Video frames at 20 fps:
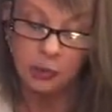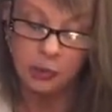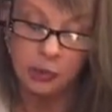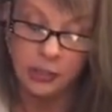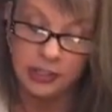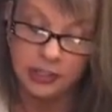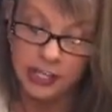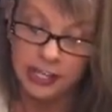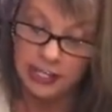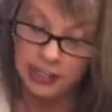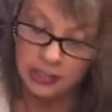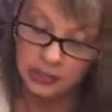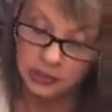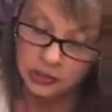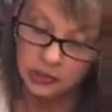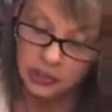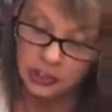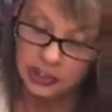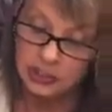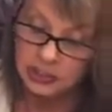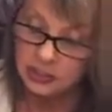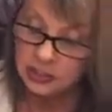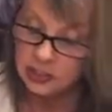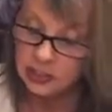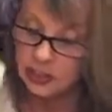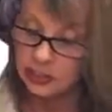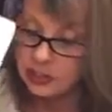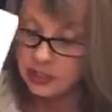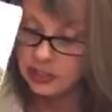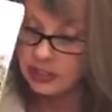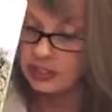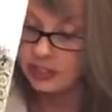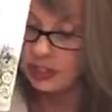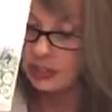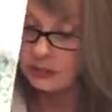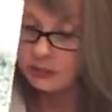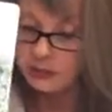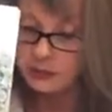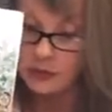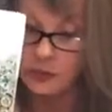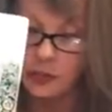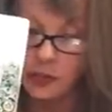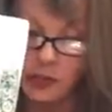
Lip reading: Put that energy into yourself.